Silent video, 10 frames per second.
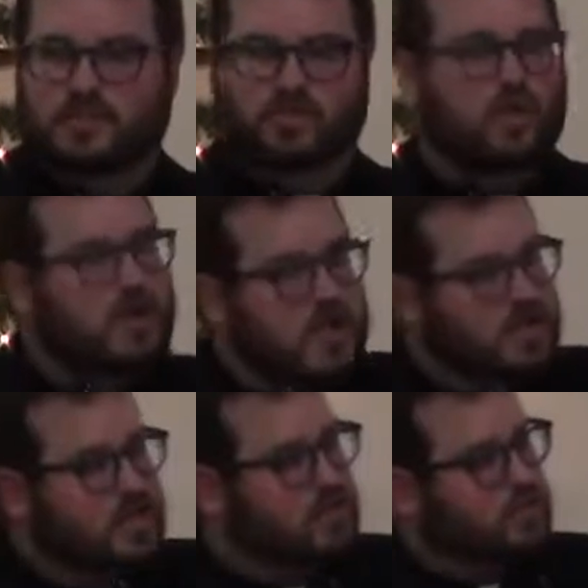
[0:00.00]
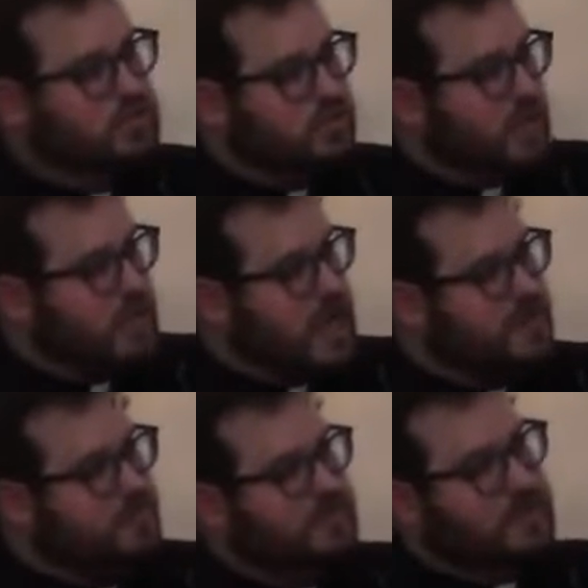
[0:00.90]
Joining you to the
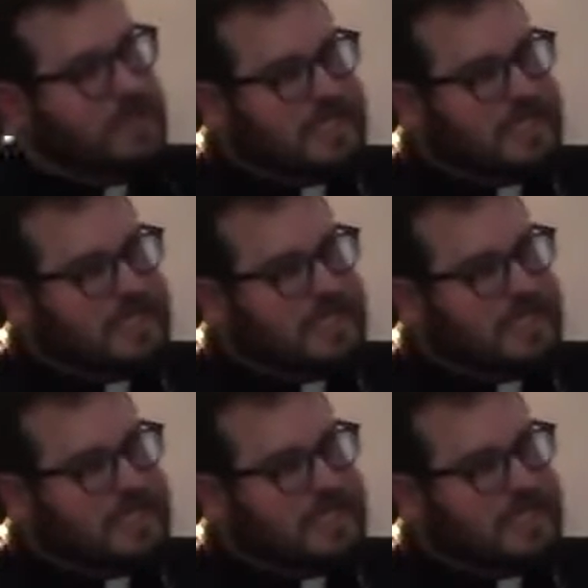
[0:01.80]
life,